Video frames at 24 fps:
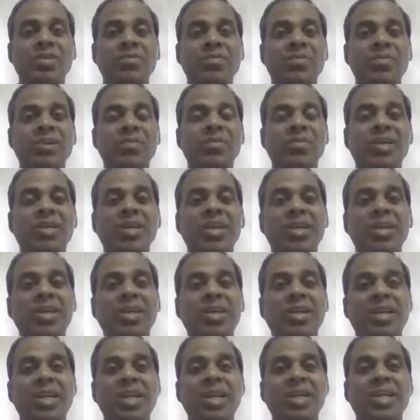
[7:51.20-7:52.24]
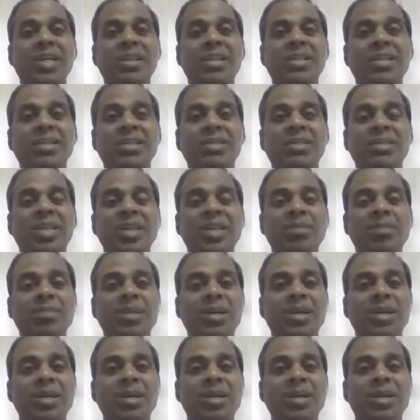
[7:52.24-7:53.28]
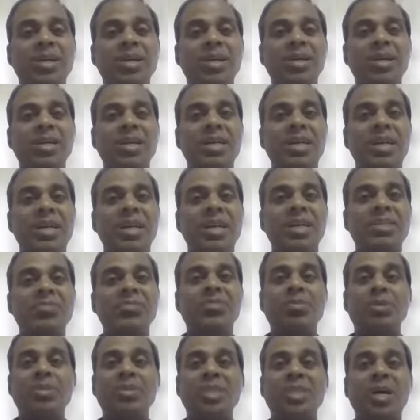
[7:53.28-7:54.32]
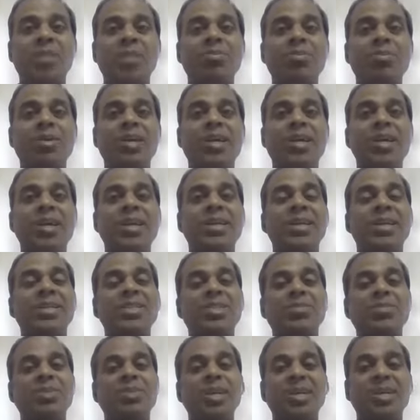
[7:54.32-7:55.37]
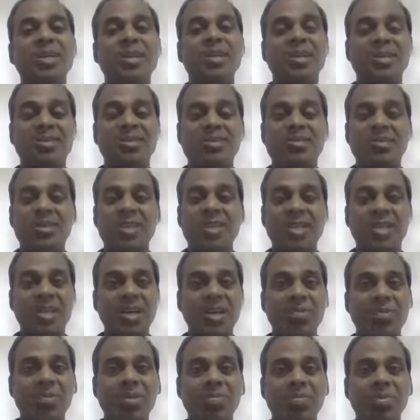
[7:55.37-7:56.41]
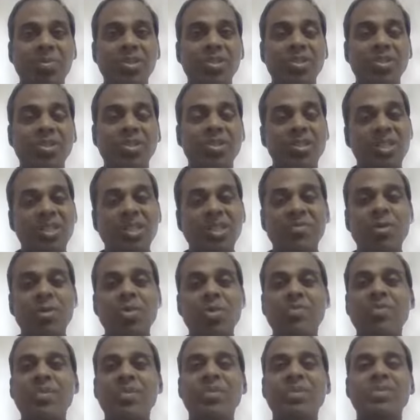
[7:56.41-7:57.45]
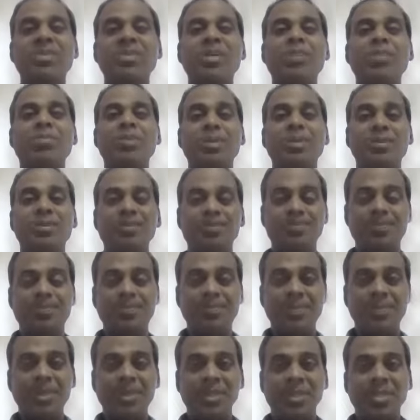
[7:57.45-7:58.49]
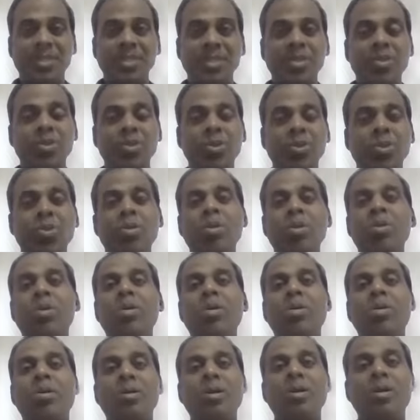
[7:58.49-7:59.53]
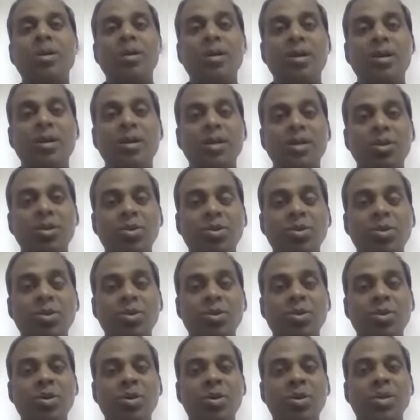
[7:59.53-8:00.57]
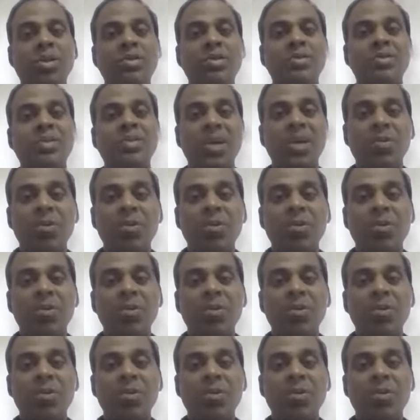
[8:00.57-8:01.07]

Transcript: when we can take same data and analyze from a sample and then estimate it for the entire population, then we go for the sample. So to save